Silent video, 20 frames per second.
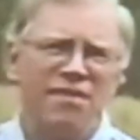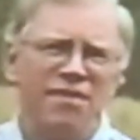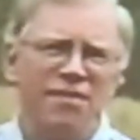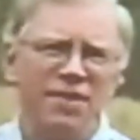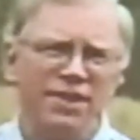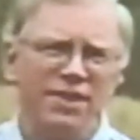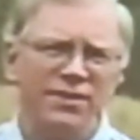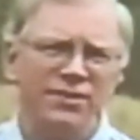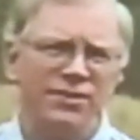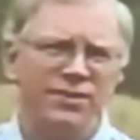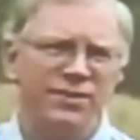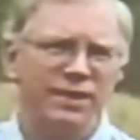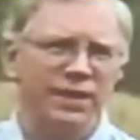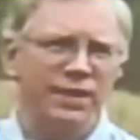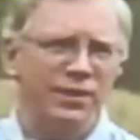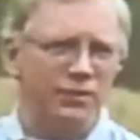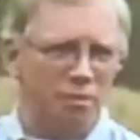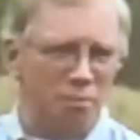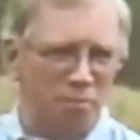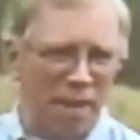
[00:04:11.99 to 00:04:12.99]
This
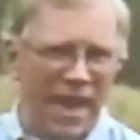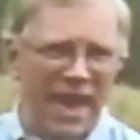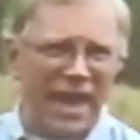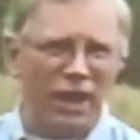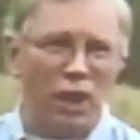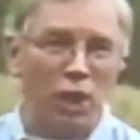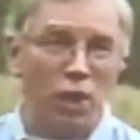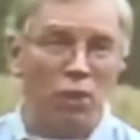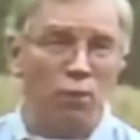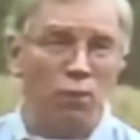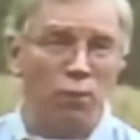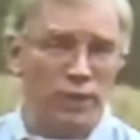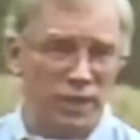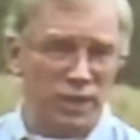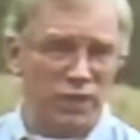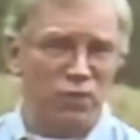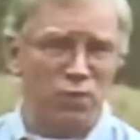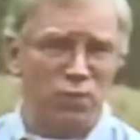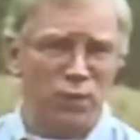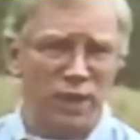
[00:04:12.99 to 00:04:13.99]
is a battle
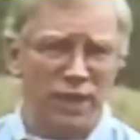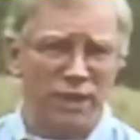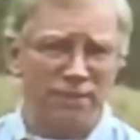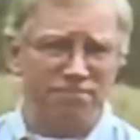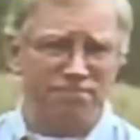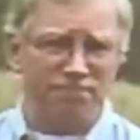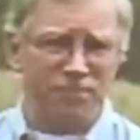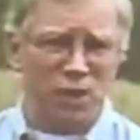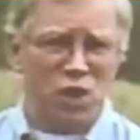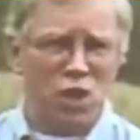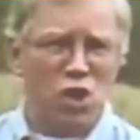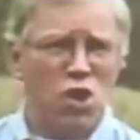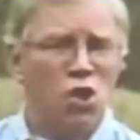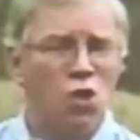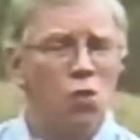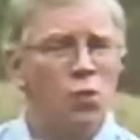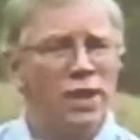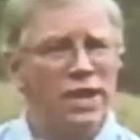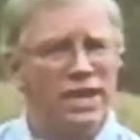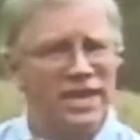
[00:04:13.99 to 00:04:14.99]
we can win.
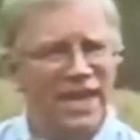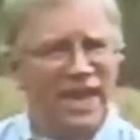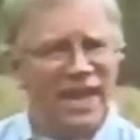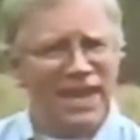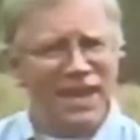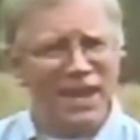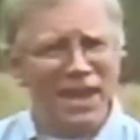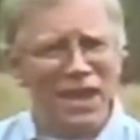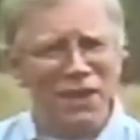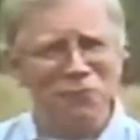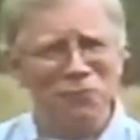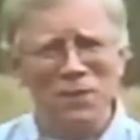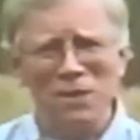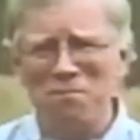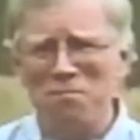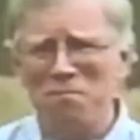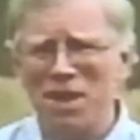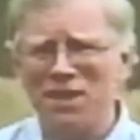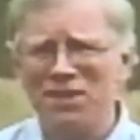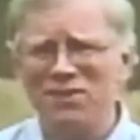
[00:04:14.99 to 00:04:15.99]
We cannot,
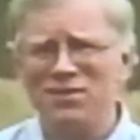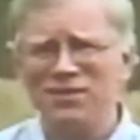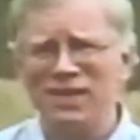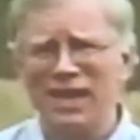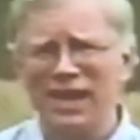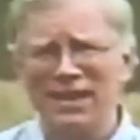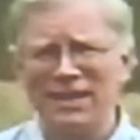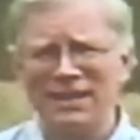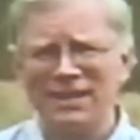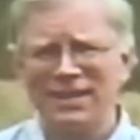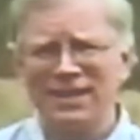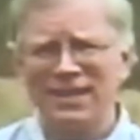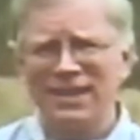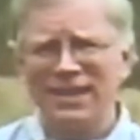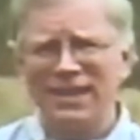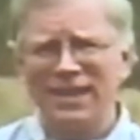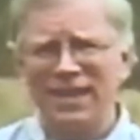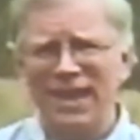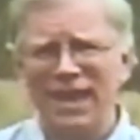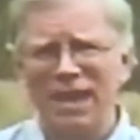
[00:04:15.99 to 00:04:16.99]
we must not,
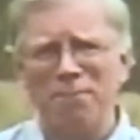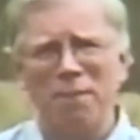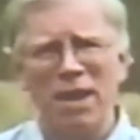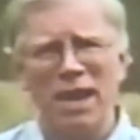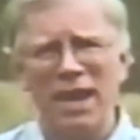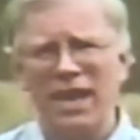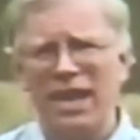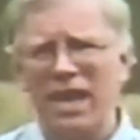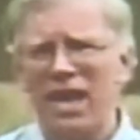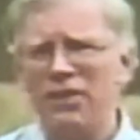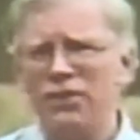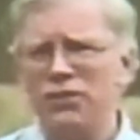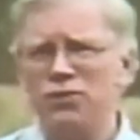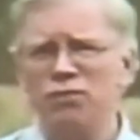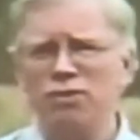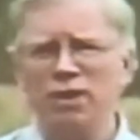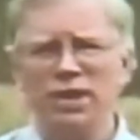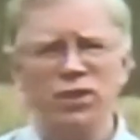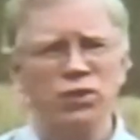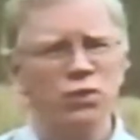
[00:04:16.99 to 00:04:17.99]
and by God's
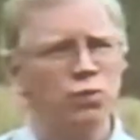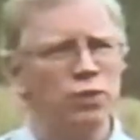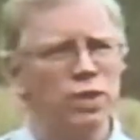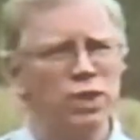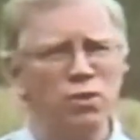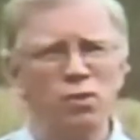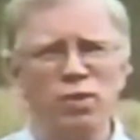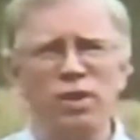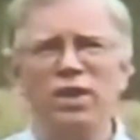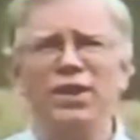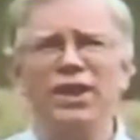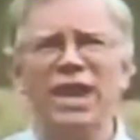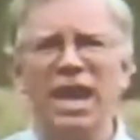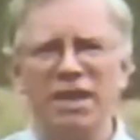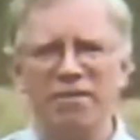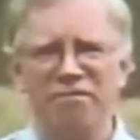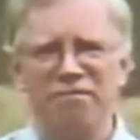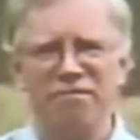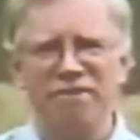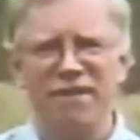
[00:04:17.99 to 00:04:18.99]
grace, we will
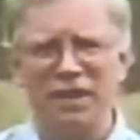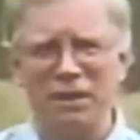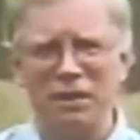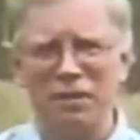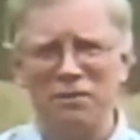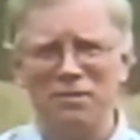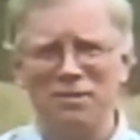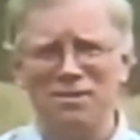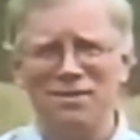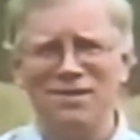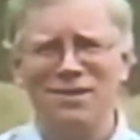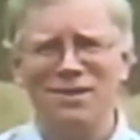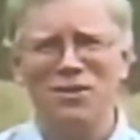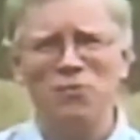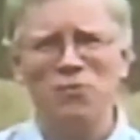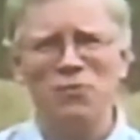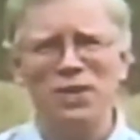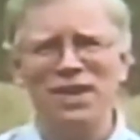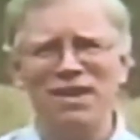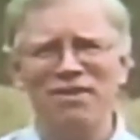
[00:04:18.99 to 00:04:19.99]
not fail.
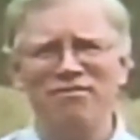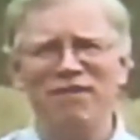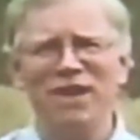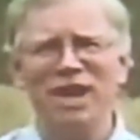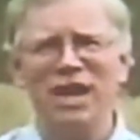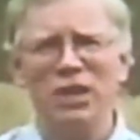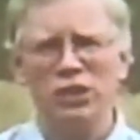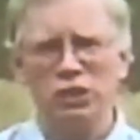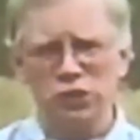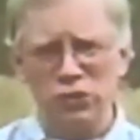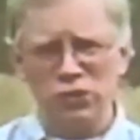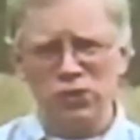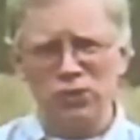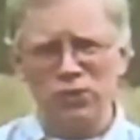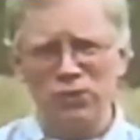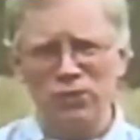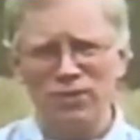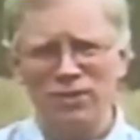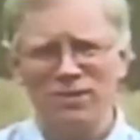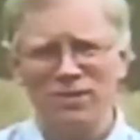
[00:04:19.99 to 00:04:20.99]
We invite
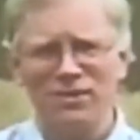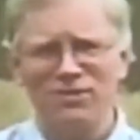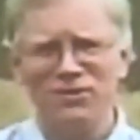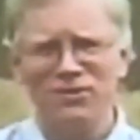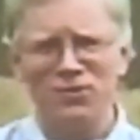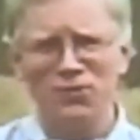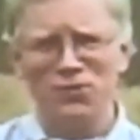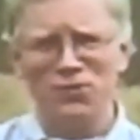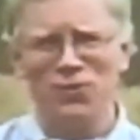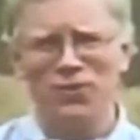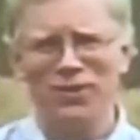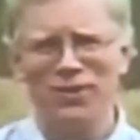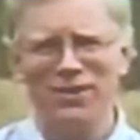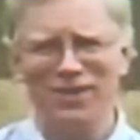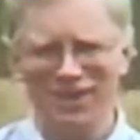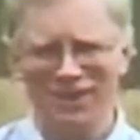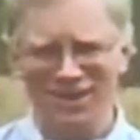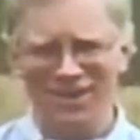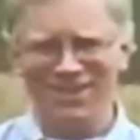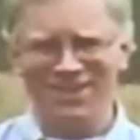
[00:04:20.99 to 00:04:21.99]
you to join
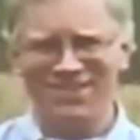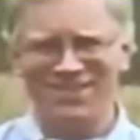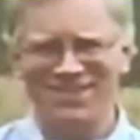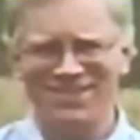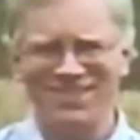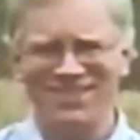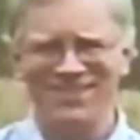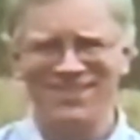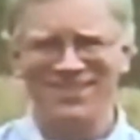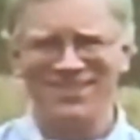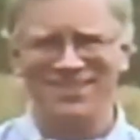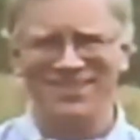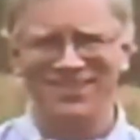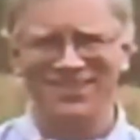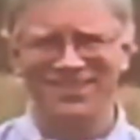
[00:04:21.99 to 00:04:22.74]
us.